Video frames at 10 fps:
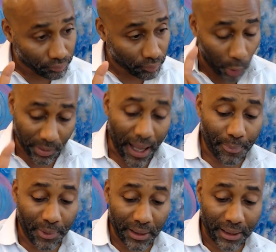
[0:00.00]
with that
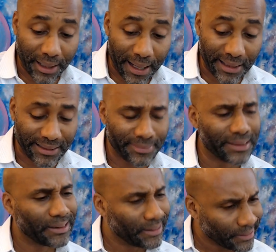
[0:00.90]
being the case,
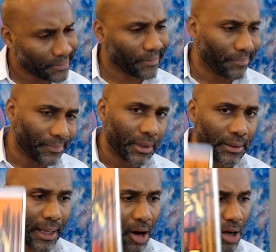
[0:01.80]
they
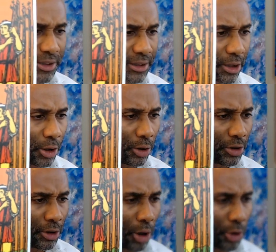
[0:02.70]
are still, you
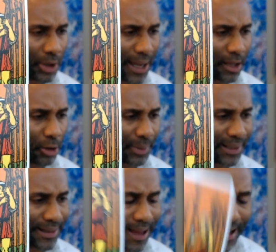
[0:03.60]
know, you got a little bit of
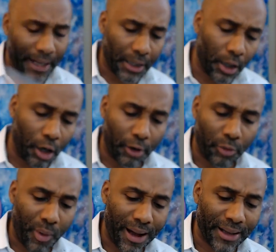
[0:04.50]
nine of
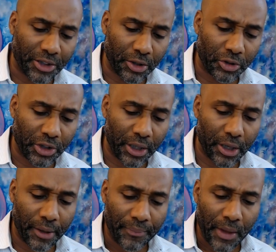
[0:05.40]
wands energy
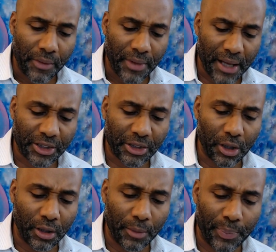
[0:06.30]
here. There's
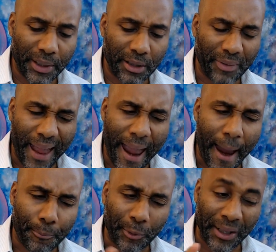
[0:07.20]
still a bit of
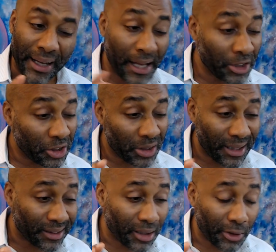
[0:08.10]
apprehension
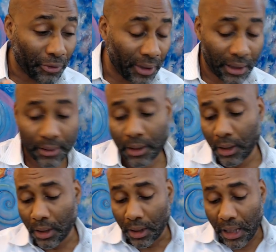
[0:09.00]
that they're feeling
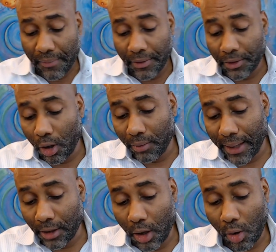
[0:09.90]
even though they
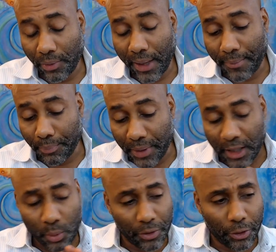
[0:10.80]
know that being
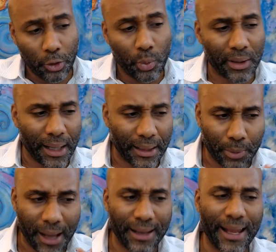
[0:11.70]
with you would like
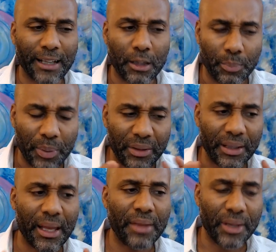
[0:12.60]
kind of like to be
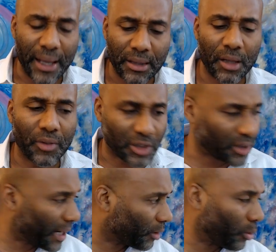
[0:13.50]
the at the end of a
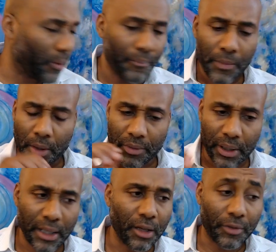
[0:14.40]
cycle, the
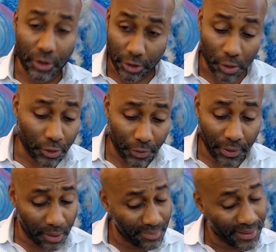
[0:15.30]
end of a search for
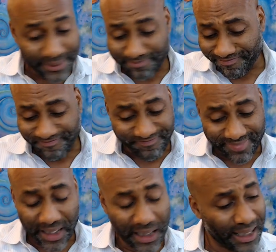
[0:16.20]
them,
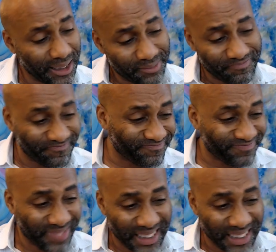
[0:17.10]
um, it's